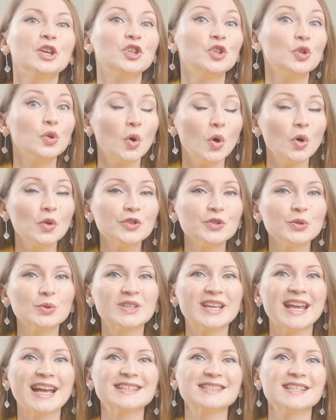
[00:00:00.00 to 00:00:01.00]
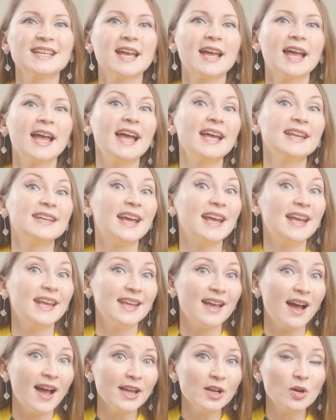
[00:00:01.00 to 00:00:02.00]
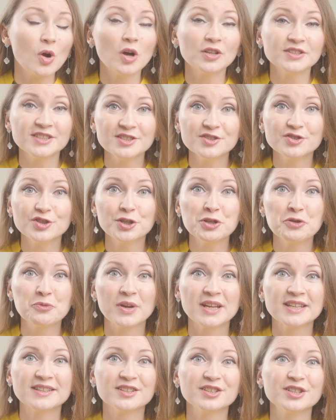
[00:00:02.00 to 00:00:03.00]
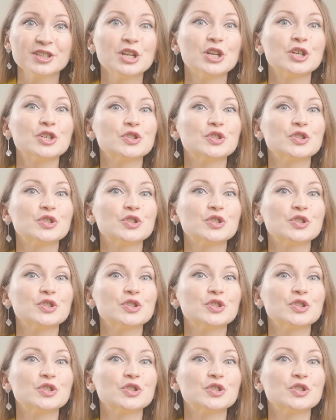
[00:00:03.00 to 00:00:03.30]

You also get an AI content generator